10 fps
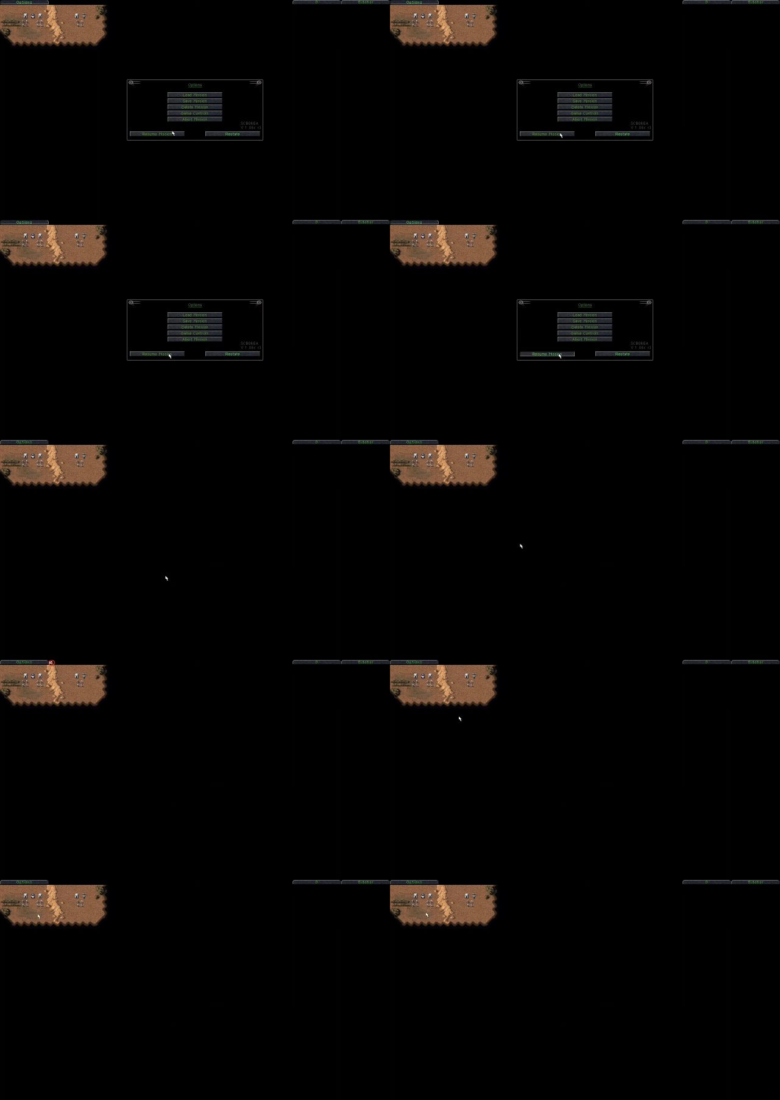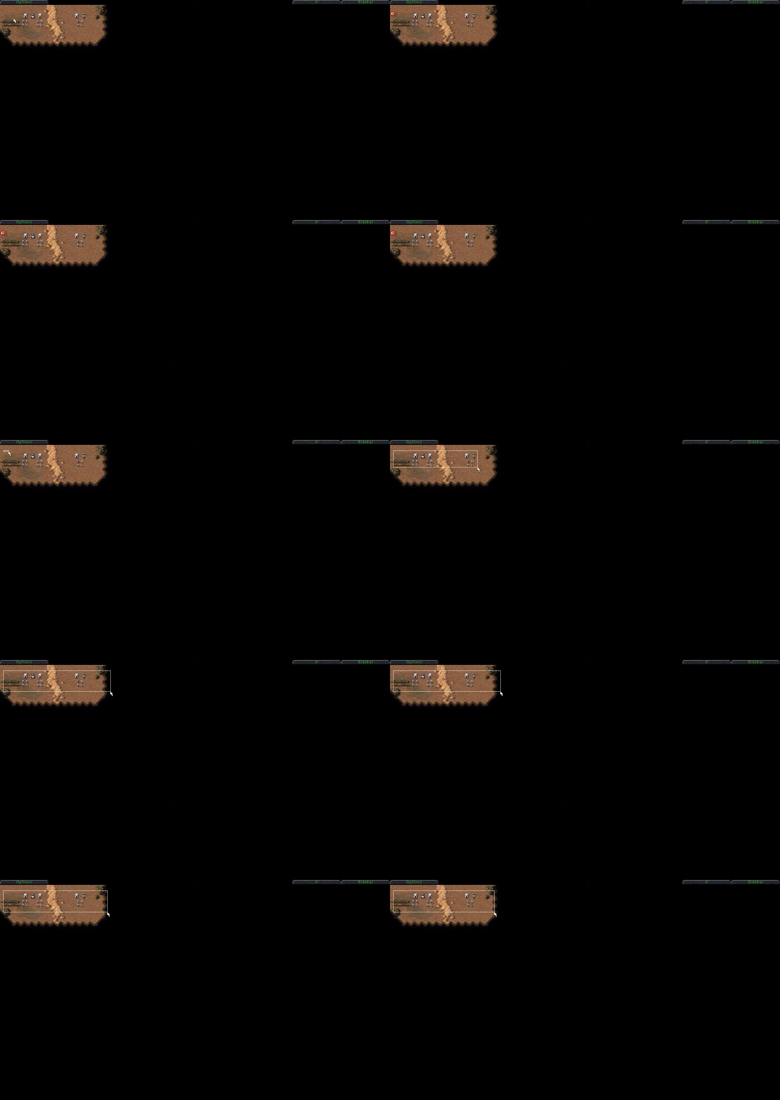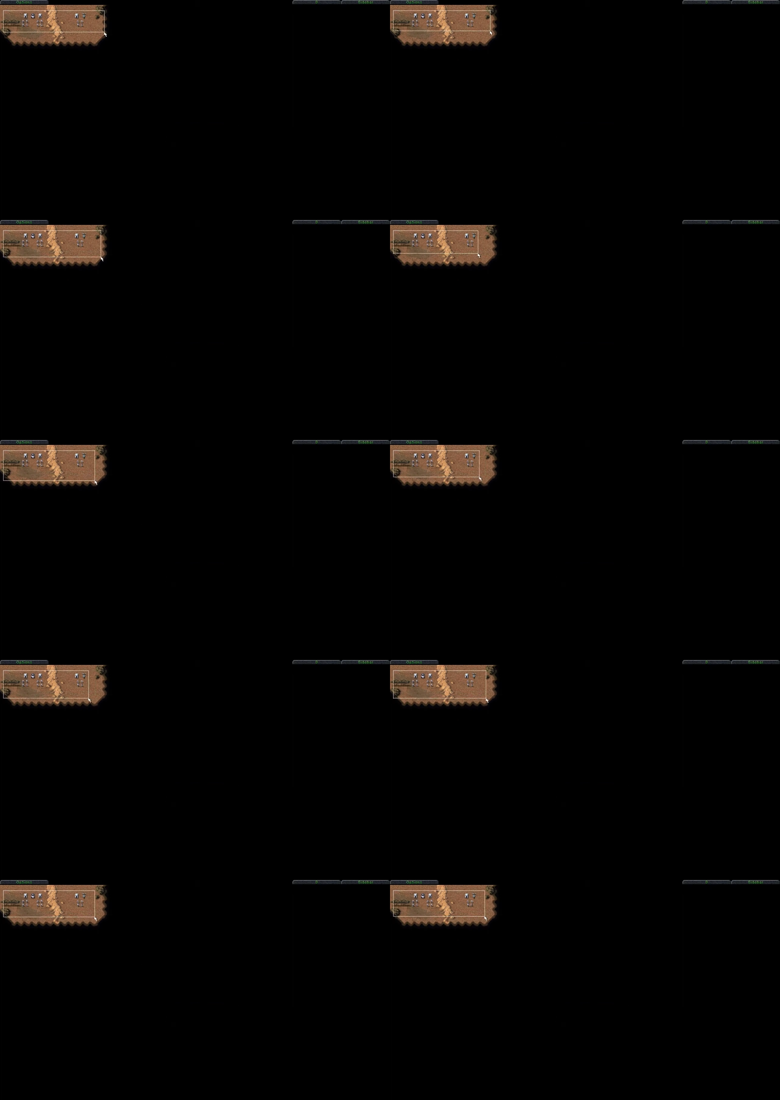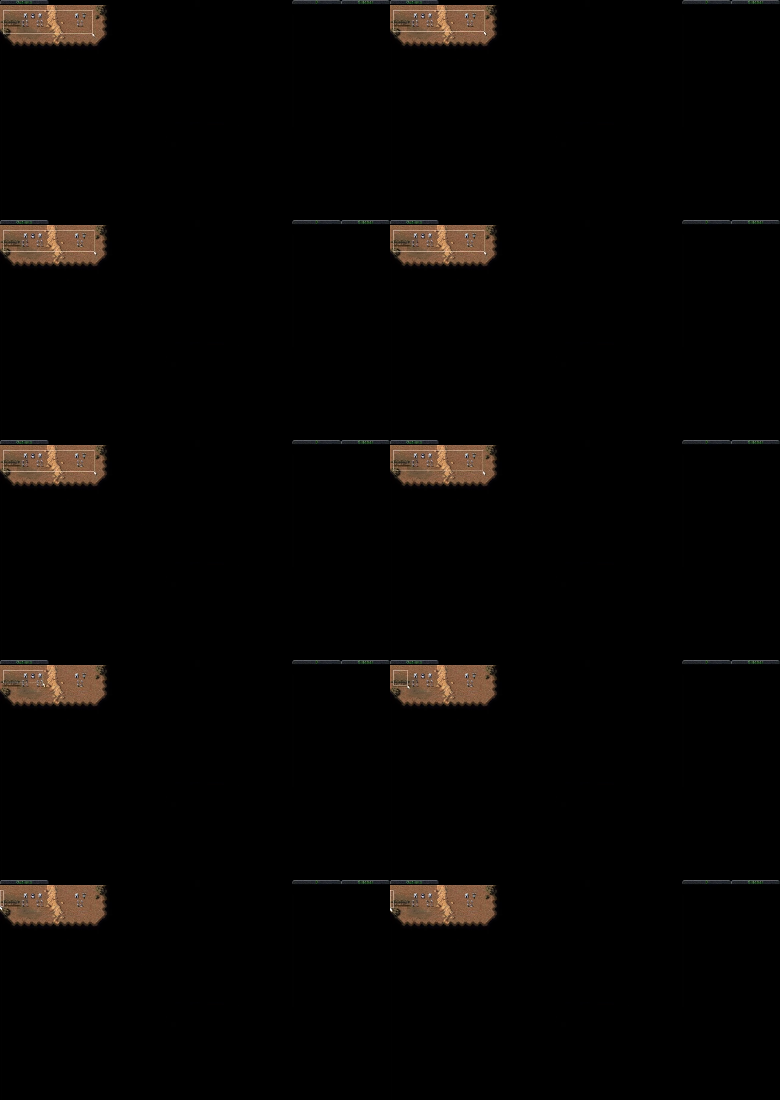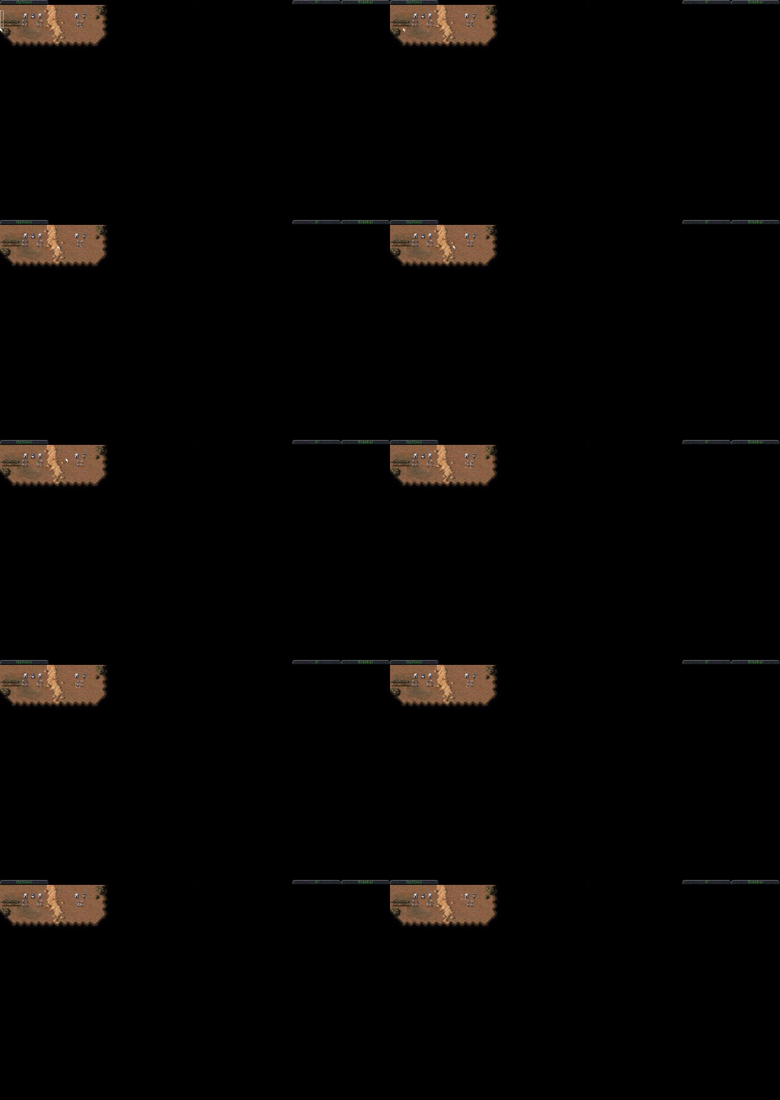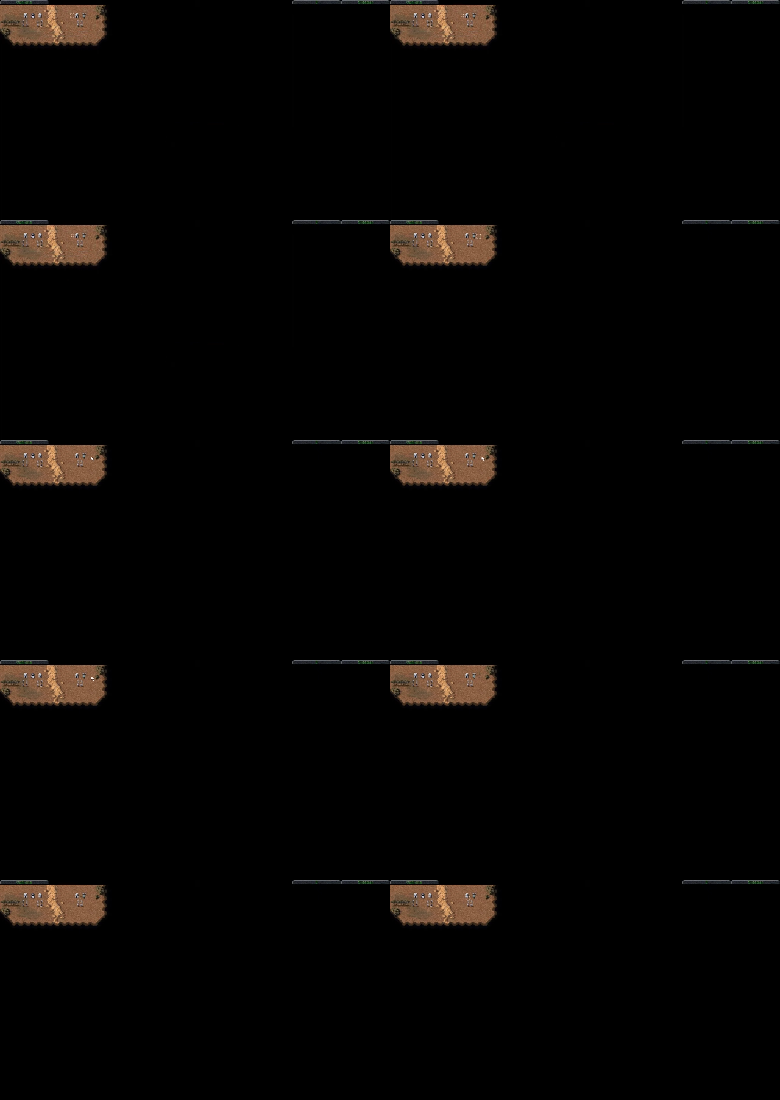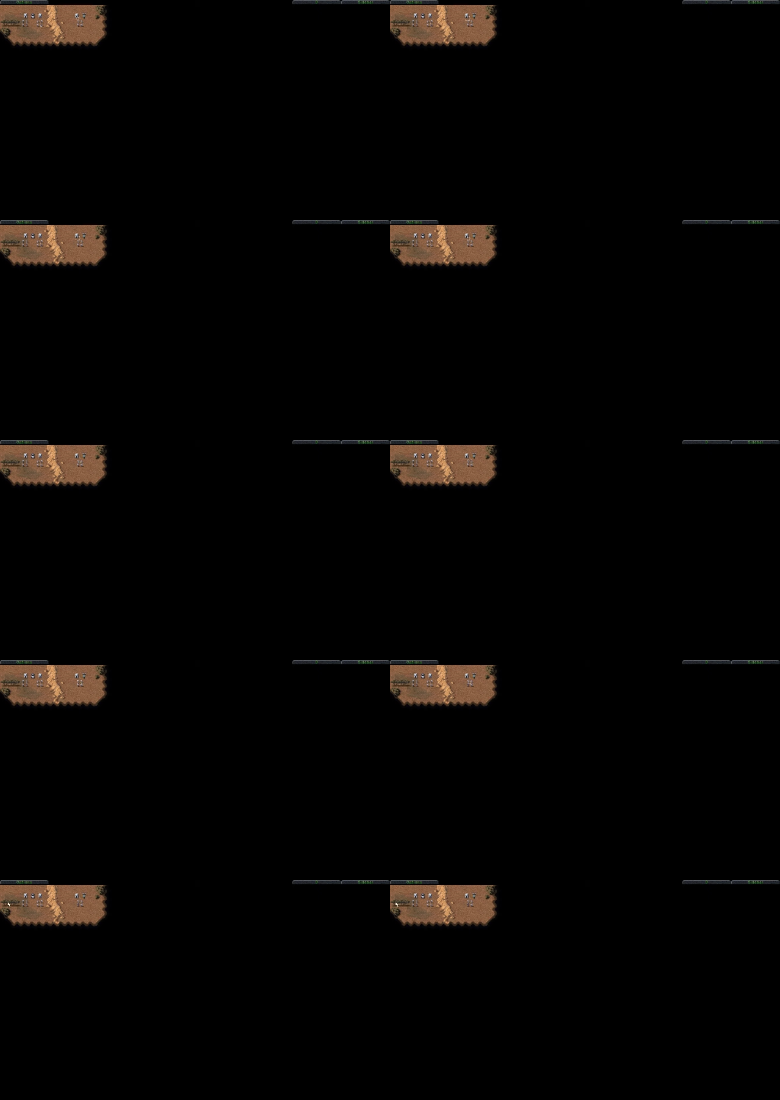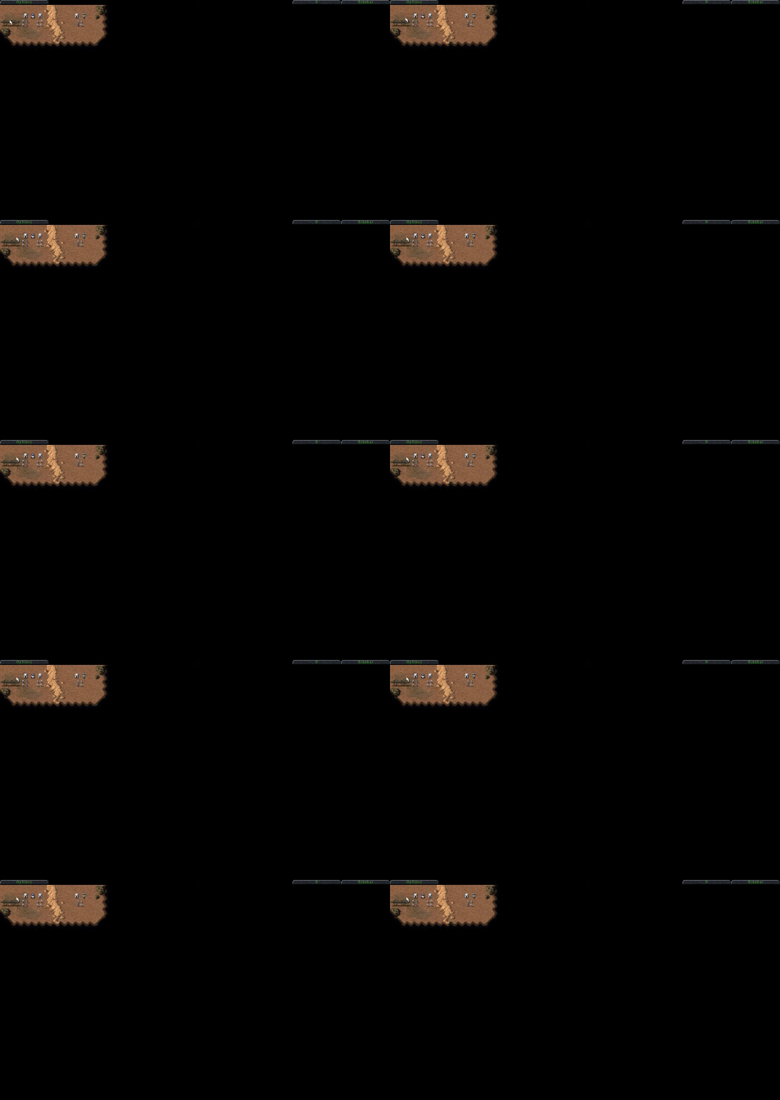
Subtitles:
[unreadable: no face in view]